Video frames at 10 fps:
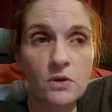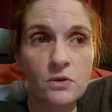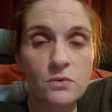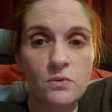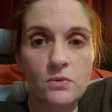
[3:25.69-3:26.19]

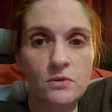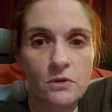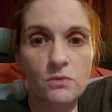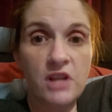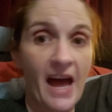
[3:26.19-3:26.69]
who
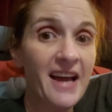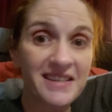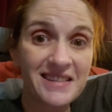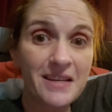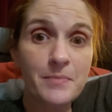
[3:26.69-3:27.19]

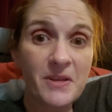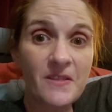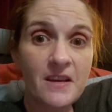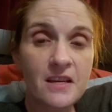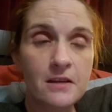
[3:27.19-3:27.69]
lacks
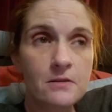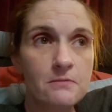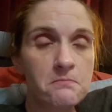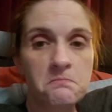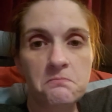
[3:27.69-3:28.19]
empathy,
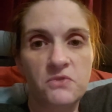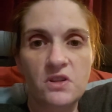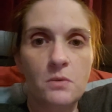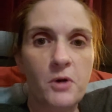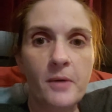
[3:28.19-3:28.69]
it's
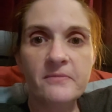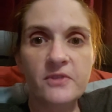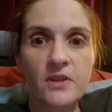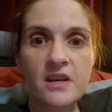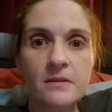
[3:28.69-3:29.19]
no problem
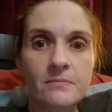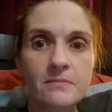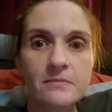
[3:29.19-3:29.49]
for them.